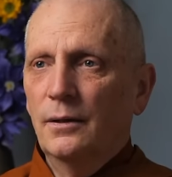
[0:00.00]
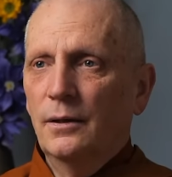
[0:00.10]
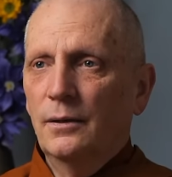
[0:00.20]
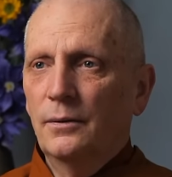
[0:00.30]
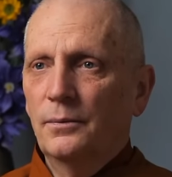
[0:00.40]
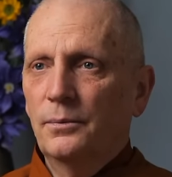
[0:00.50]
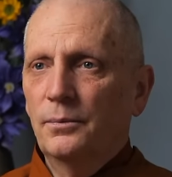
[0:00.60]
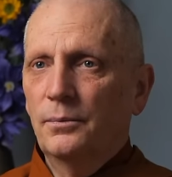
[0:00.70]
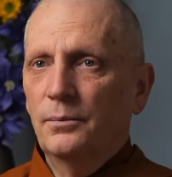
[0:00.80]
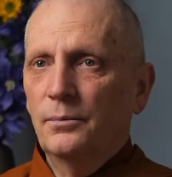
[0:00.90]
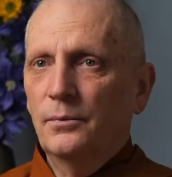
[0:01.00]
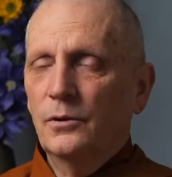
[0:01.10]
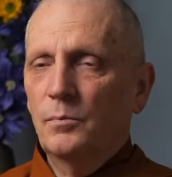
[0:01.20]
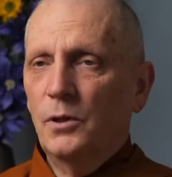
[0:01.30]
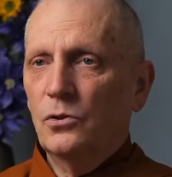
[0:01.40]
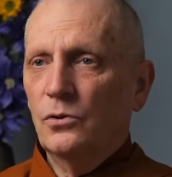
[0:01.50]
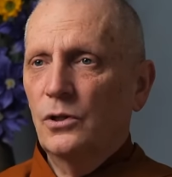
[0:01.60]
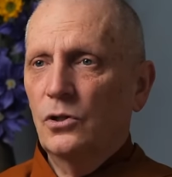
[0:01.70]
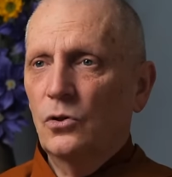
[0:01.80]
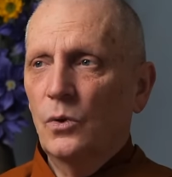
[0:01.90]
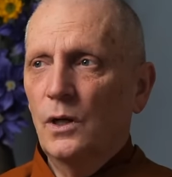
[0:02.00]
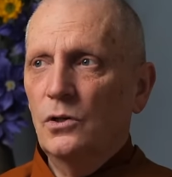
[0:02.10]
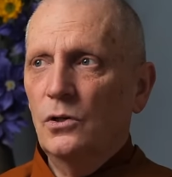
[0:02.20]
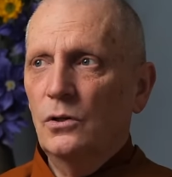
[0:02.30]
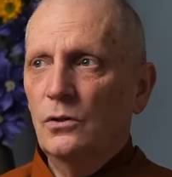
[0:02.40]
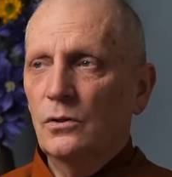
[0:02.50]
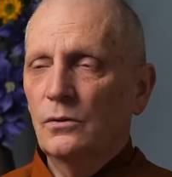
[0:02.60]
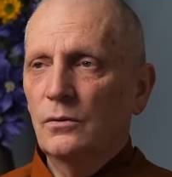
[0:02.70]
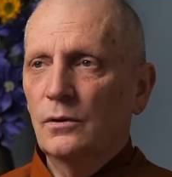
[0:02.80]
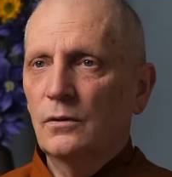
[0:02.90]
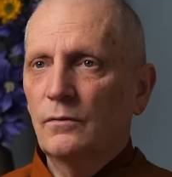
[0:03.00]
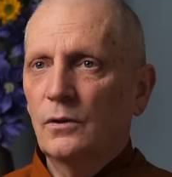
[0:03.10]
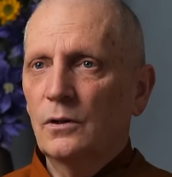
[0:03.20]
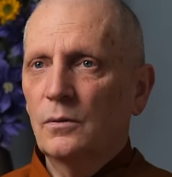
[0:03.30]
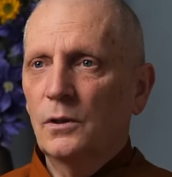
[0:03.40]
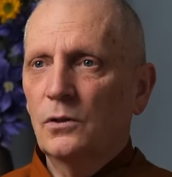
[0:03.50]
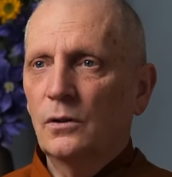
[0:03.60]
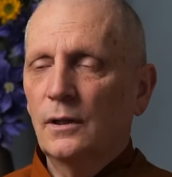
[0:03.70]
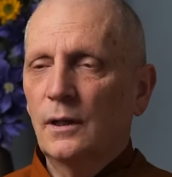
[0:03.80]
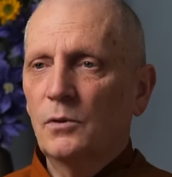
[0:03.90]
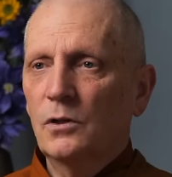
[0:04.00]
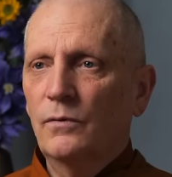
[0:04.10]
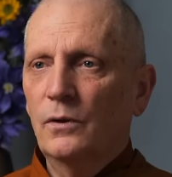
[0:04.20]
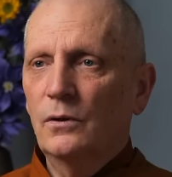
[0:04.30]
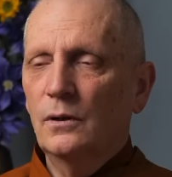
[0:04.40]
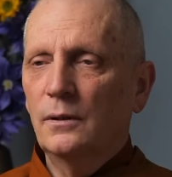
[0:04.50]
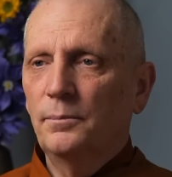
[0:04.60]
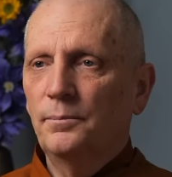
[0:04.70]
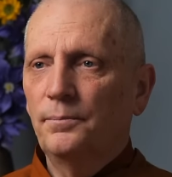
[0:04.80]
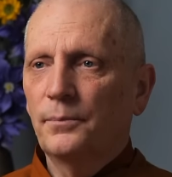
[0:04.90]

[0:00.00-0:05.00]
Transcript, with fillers: uh, the special situations, it's a very special atmosphere and